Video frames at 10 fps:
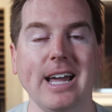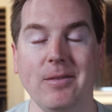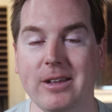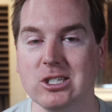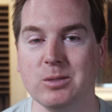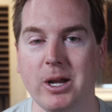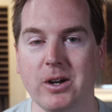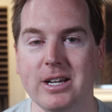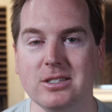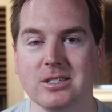I have the
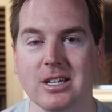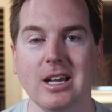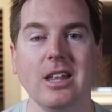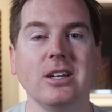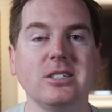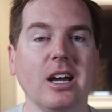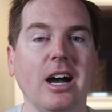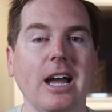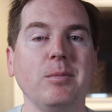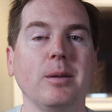experience, the
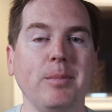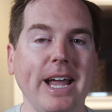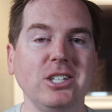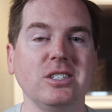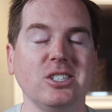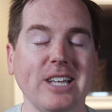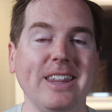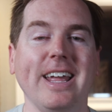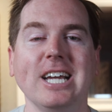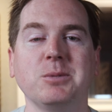time, the patience, and
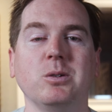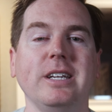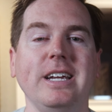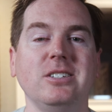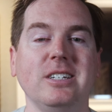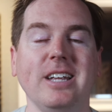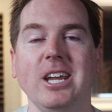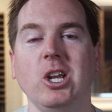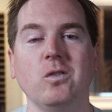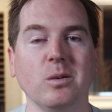the expertise to
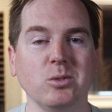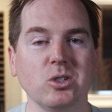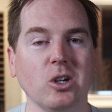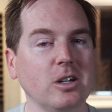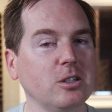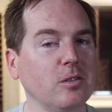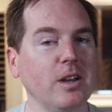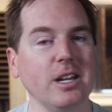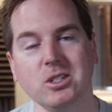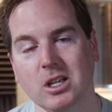take you from start to
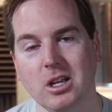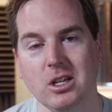finish.